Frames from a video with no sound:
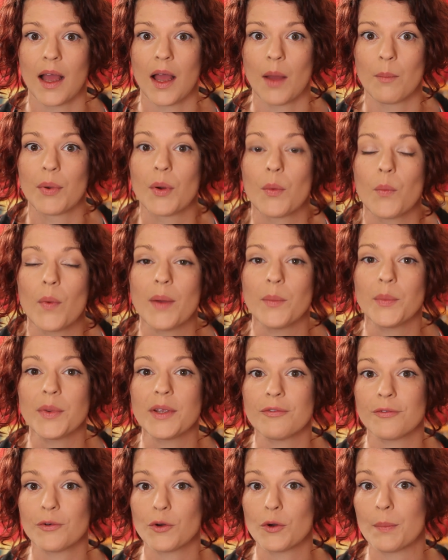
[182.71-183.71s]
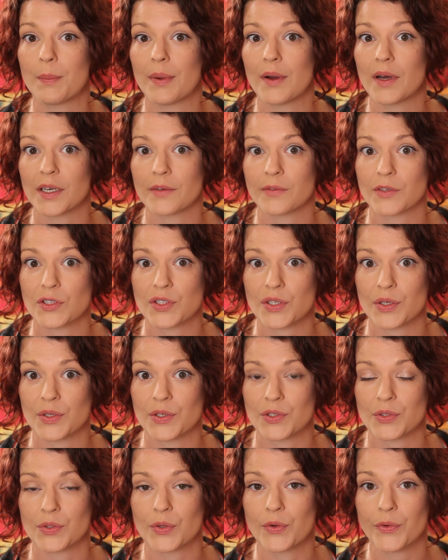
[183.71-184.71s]
But when we form part of a
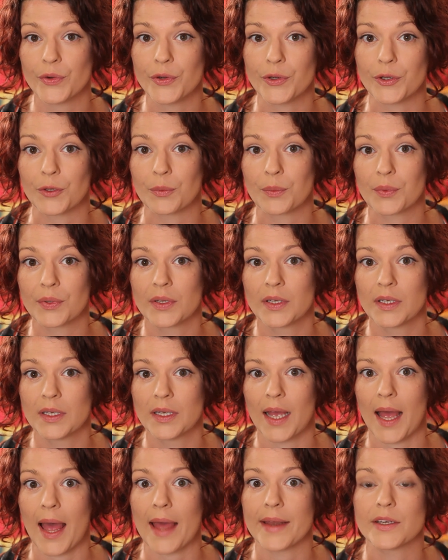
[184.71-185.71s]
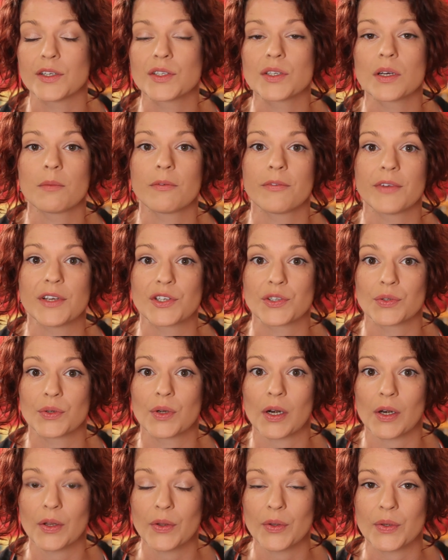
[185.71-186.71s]
social group and adopt visual
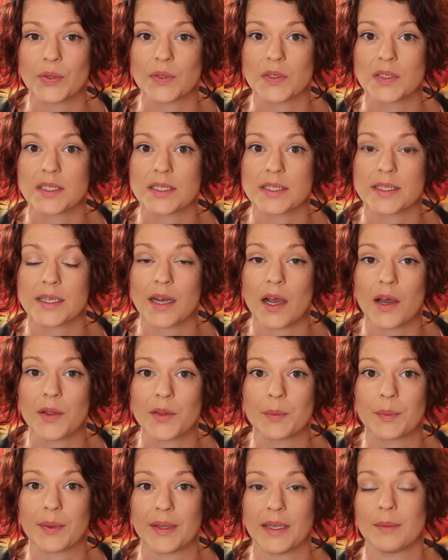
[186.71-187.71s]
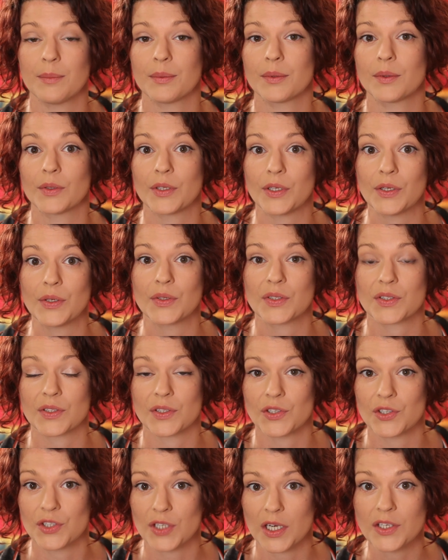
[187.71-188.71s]
clues that other people use to
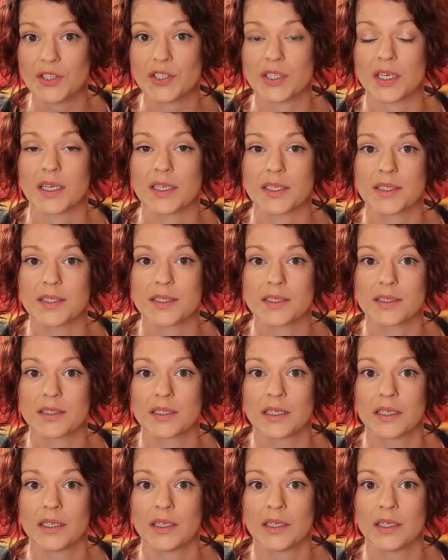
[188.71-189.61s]
judge us,